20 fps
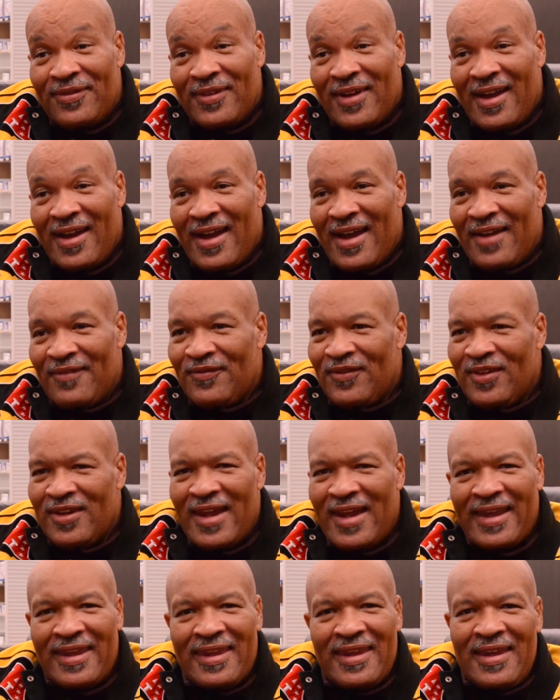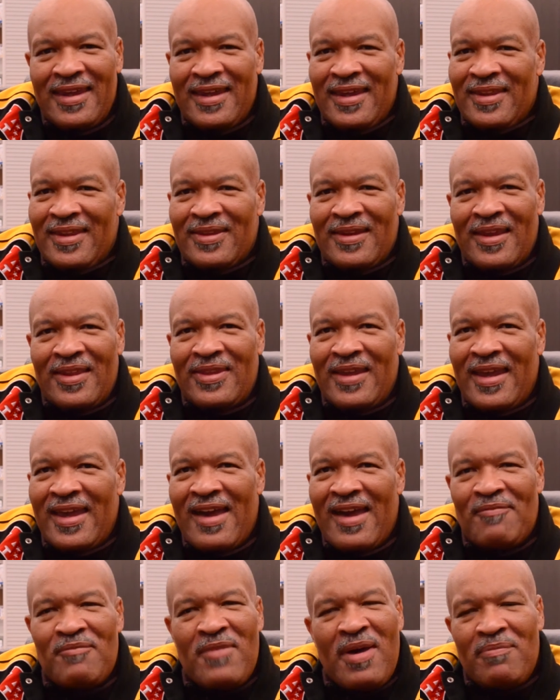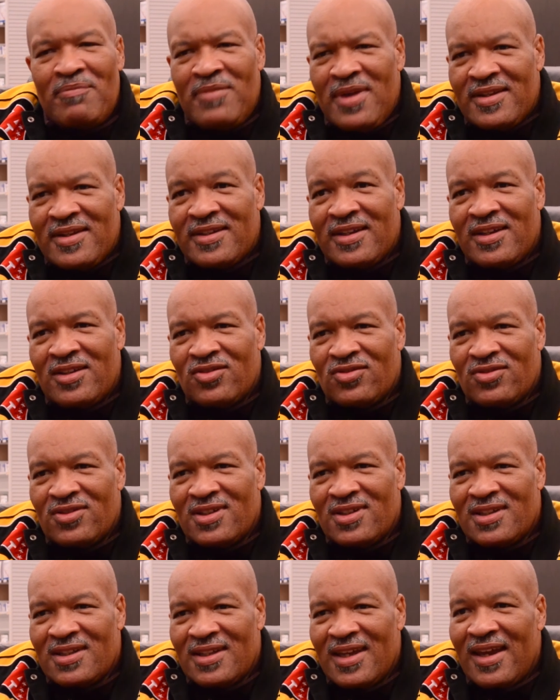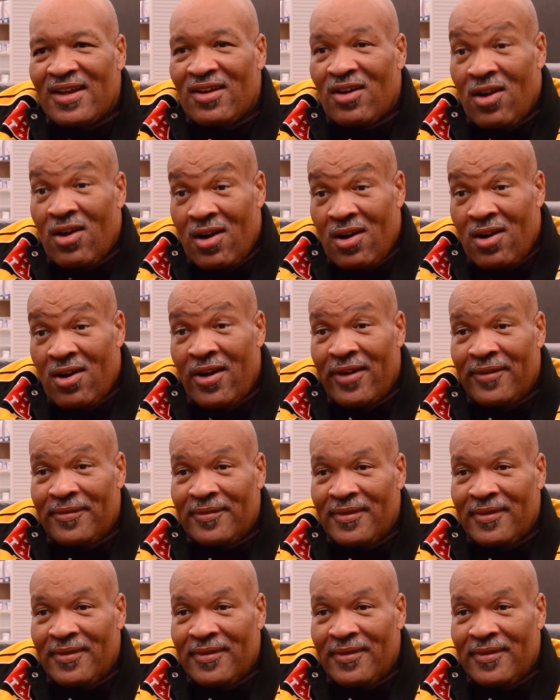I feel like that they have my best interests at heart.